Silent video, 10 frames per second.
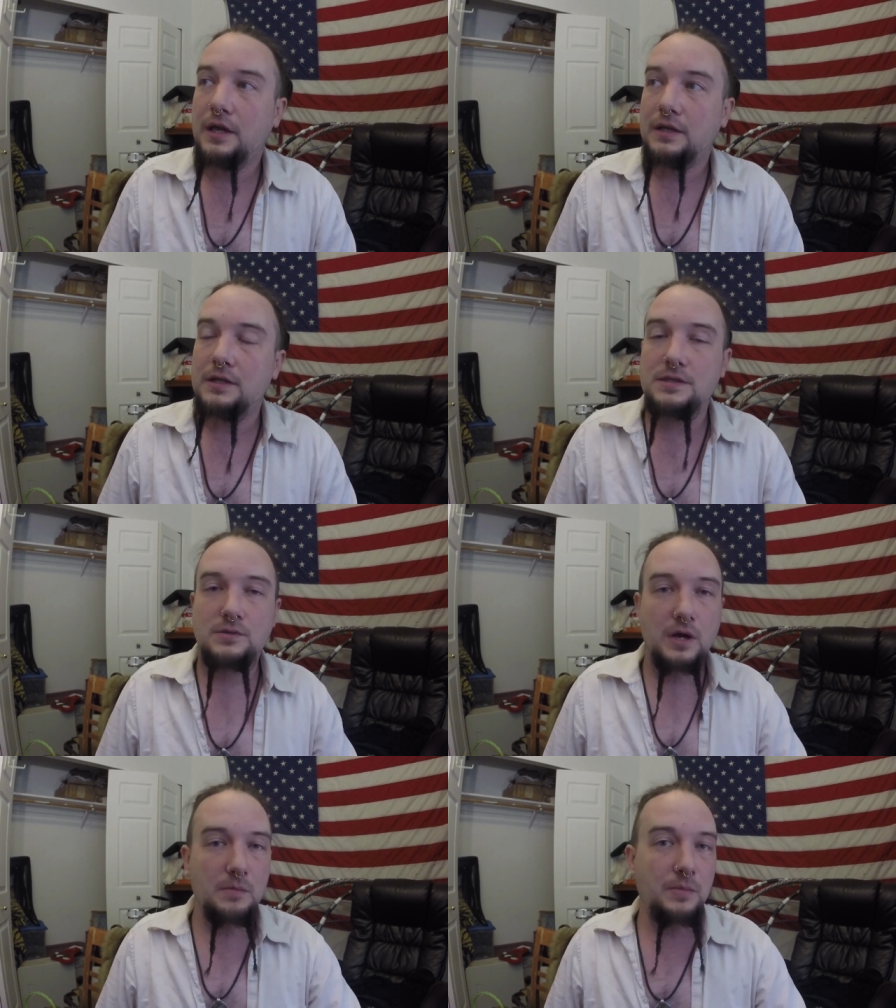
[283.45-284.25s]
and his
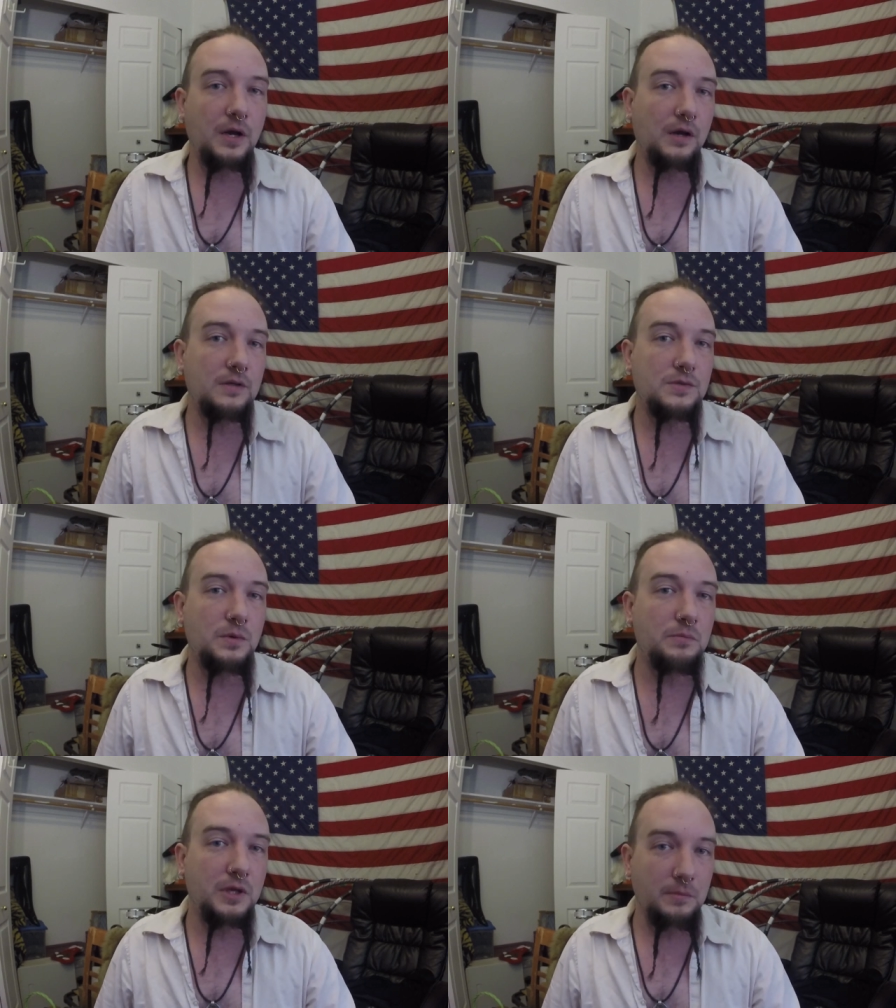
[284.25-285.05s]
grandparents,
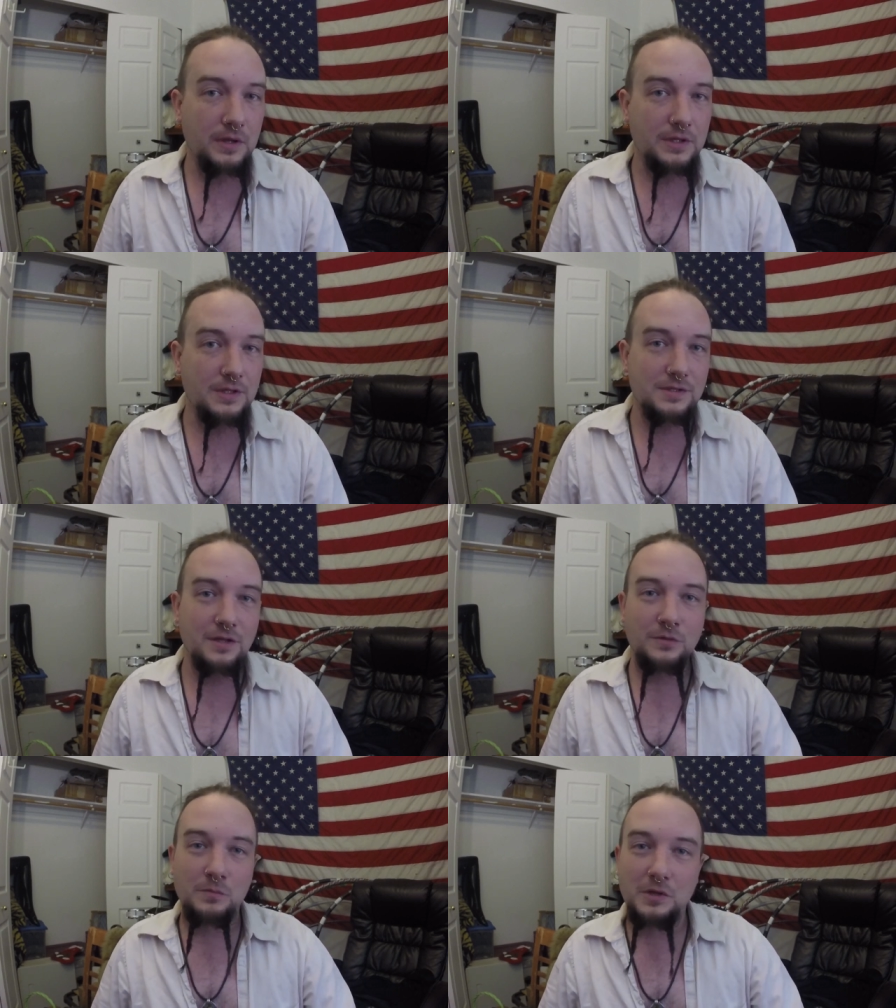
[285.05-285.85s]
one being a Methodist,
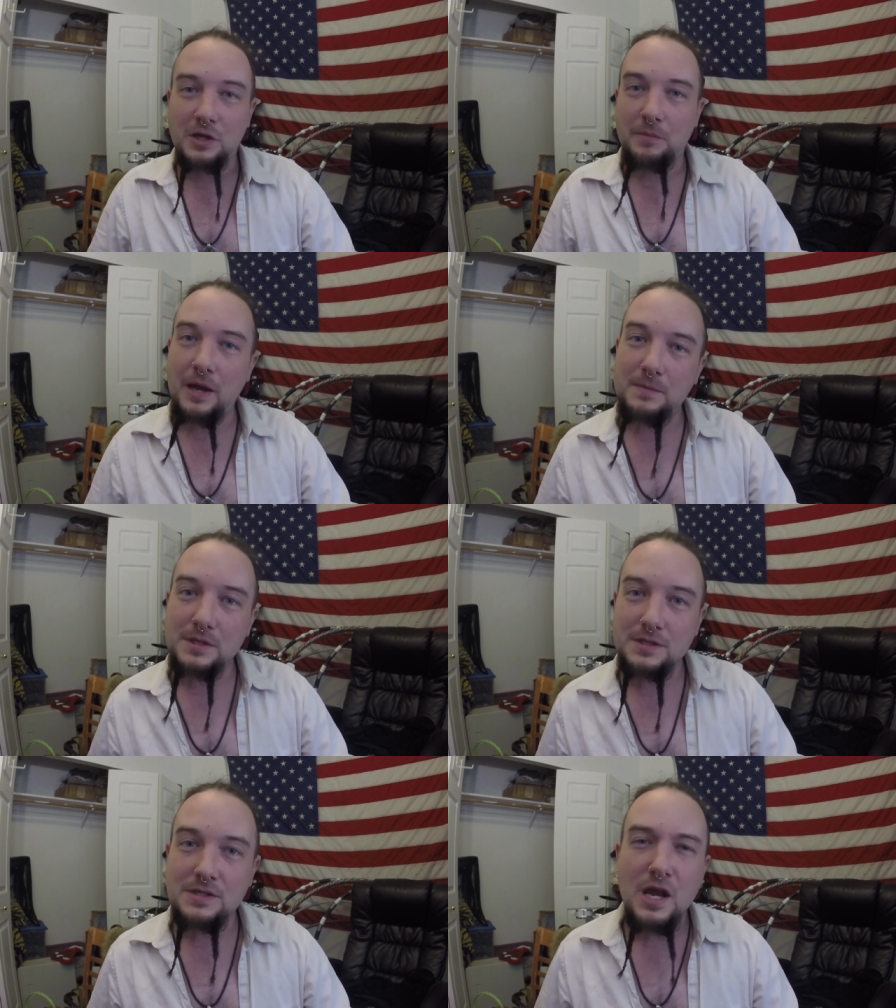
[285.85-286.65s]
the other one being a
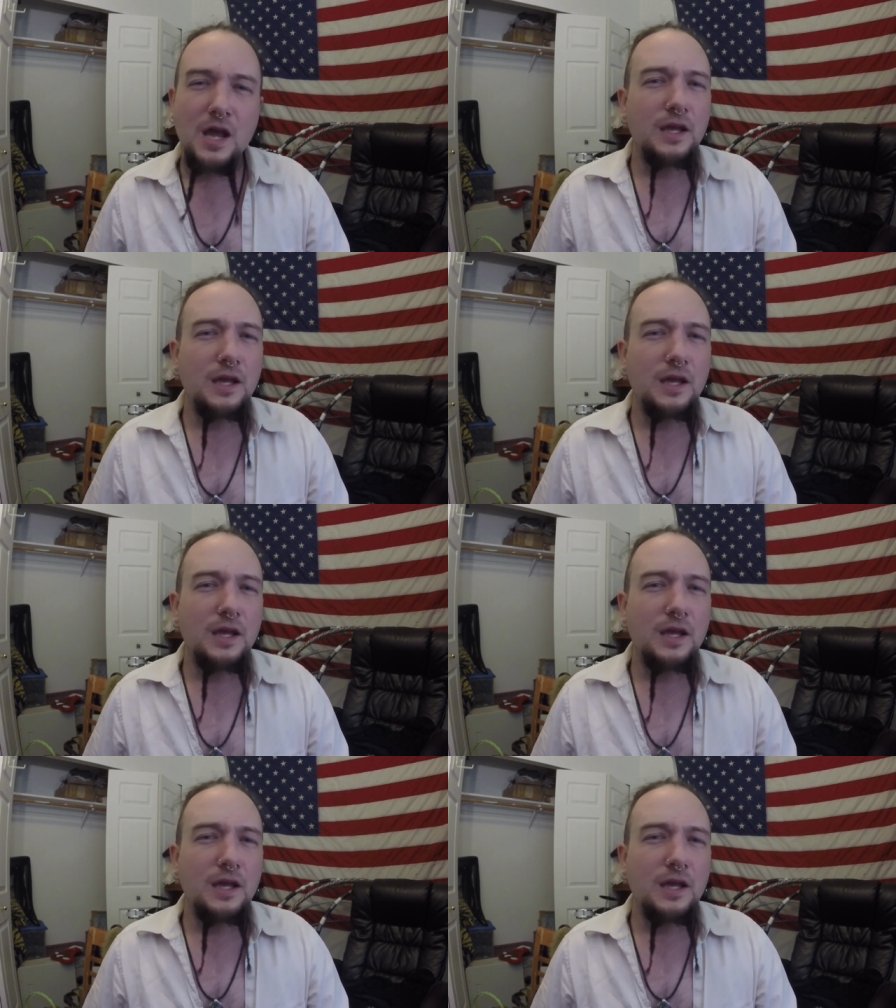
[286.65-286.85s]
Baptist.